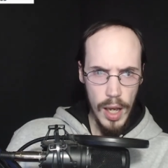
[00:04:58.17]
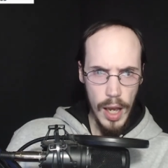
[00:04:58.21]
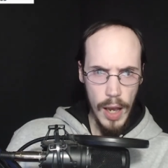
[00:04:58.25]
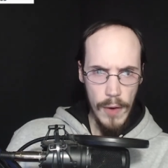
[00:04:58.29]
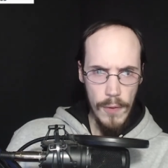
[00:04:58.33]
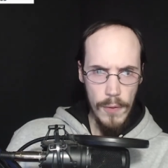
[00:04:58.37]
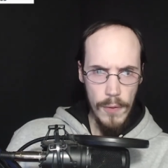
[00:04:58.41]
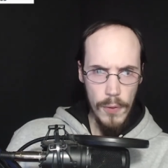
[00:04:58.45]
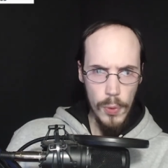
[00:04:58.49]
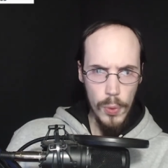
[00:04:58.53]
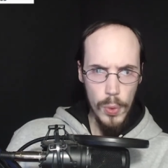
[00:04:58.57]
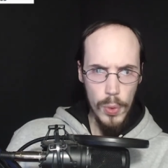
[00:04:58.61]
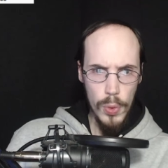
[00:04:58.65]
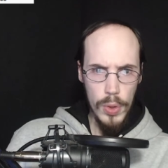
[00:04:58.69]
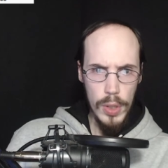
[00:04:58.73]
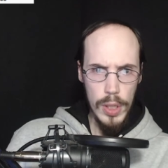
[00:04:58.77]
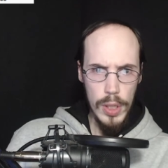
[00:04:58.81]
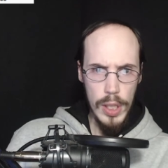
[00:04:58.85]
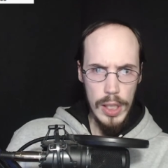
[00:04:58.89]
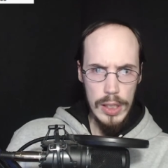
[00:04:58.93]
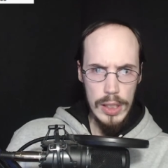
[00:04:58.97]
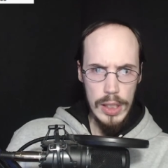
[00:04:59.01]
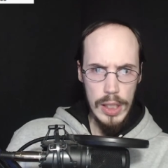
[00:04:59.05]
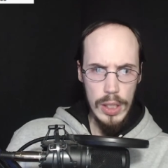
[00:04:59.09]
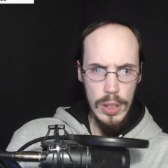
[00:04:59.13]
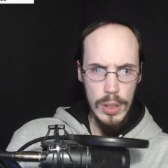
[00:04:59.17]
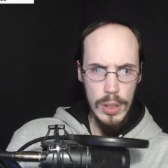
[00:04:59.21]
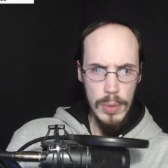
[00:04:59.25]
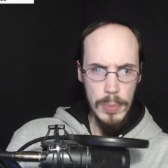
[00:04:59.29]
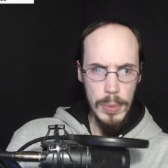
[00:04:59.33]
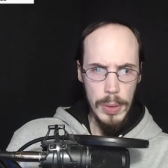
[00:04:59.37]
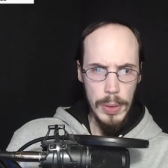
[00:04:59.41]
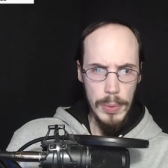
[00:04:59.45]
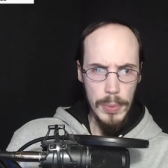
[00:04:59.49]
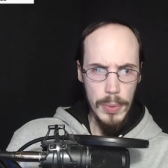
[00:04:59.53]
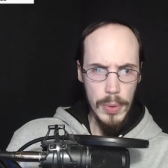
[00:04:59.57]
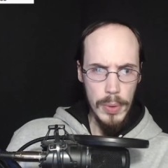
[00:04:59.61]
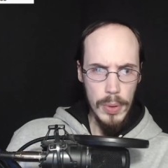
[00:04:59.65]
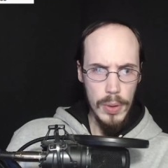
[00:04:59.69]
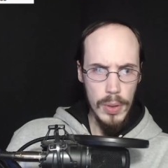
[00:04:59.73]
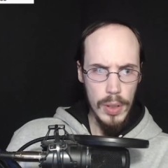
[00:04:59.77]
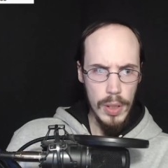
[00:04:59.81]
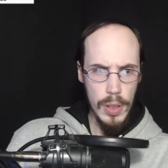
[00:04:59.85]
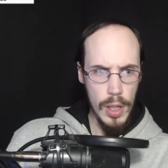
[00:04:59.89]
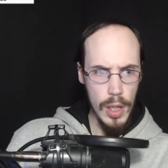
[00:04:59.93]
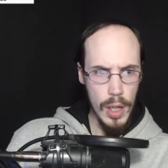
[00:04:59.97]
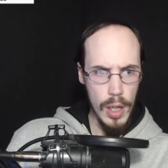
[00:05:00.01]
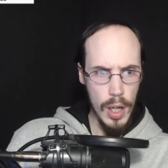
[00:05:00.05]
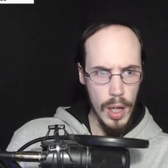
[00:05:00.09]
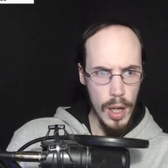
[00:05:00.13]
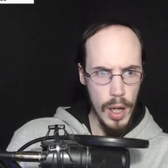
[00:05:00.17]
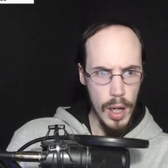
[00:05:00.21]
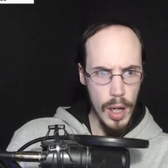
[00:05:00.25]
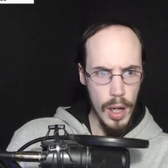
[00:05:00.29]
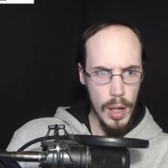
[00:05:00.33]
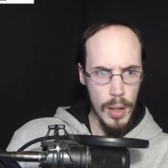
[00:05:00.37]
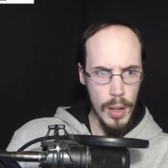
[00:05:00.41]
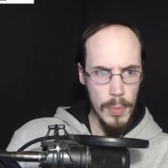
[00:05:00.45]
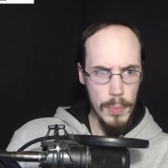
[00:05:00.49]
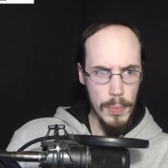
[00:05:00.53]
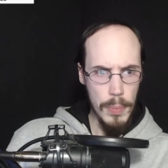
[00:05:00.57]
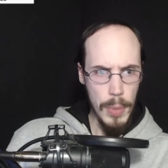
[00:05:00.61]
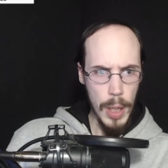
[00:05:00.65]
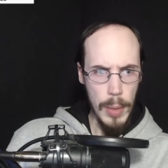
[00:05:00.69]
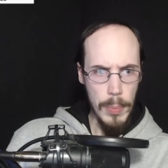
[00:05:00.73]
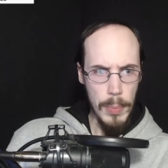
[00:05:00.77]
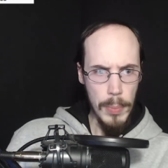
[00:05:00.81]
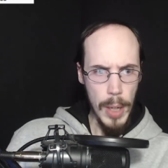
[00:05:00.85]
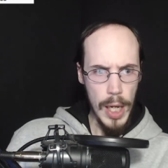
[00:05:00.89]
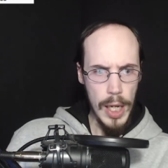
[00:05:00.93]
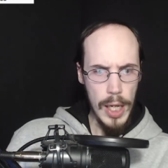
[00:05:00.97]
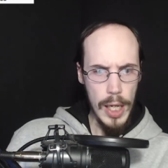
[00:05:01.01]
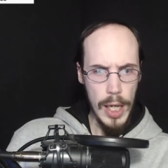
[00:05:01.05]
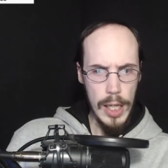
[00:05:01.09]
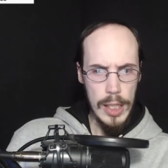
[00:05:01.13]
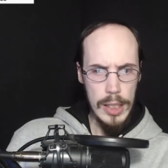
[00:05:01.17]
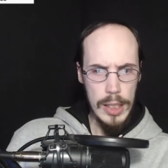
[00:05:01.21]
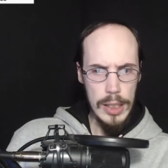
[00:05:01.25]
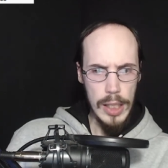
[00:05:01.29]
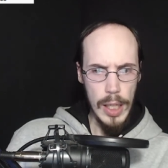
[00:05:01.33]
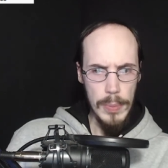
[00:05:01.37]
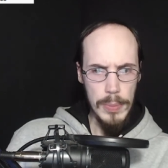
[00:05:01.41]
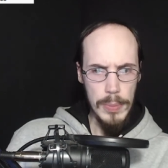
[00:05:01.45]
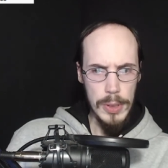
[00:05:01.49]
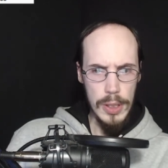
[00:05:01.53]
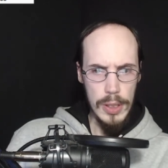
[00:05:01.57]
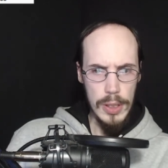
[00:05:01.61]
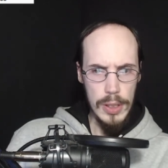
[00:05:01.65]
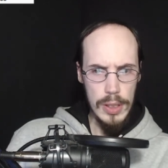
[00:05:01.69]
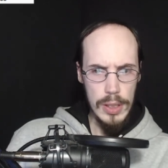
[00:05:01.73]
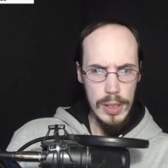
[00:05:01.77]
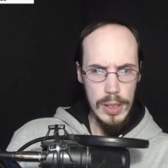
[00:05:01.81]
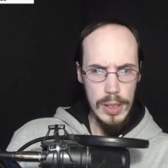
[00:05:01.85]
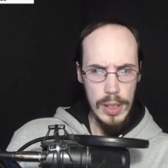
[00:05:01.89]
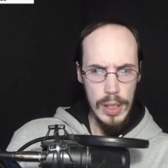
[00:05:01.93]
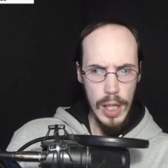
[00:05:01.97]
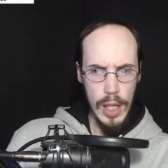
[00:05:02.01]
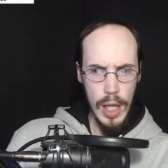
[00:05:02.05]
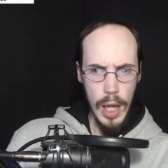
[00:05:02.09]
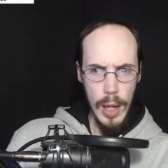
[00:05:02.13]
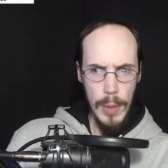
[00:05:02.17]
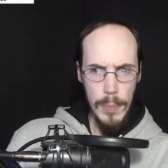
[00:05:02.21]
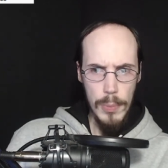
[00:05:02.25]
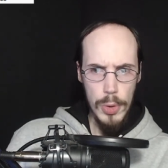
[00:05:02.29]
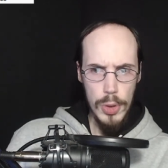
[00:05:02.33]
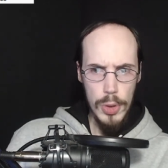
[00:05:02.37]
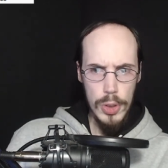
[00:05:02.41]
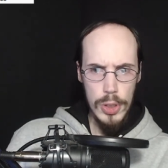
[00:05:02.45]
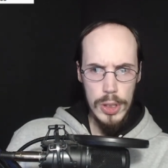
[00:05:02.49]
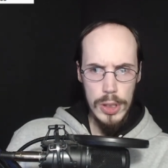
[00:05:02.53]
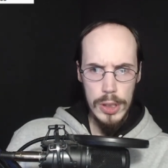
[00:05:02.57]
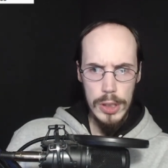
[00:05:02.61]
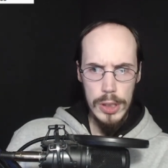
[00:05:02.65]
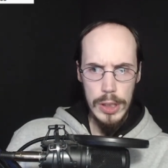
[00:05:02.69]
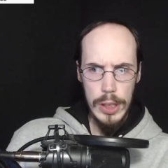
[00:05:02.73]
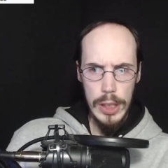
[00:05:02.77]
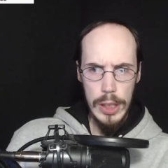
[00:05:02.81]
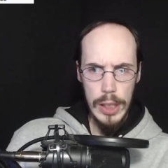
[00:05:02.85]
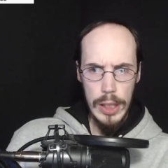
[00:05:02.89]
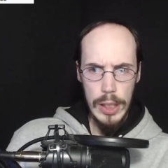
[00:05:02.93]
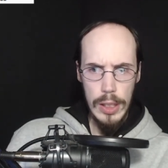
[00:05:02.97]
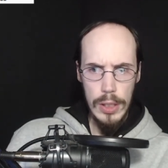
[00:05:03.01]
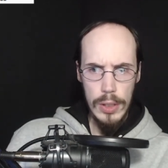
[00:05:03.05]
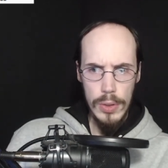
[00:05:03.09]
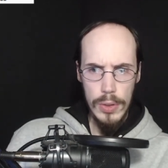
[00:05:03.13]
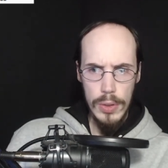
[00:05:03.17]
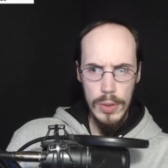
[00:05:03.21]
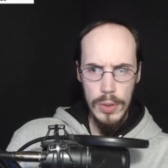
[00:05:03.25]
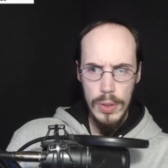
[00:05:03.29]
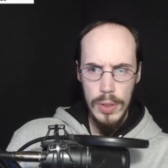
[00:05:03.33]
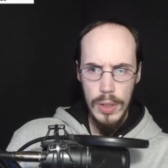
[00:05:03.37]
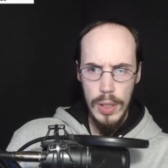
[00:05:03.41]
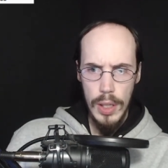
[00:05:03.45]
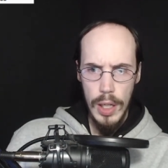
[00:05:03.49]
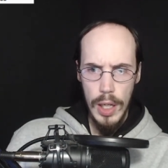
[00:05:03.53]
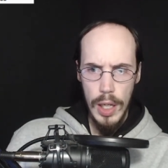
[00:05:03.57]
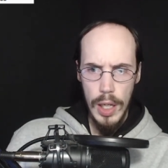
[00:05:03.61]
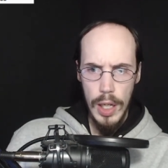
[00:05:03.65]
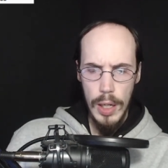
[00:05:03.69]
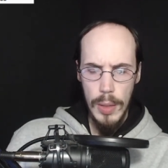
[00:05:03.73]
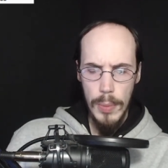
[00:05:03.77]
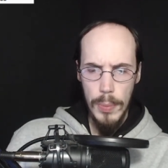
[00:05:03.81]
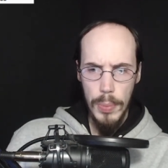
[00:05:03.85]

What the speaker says: I have a rule against killing people. If I make exceptions, I mercilessly kill any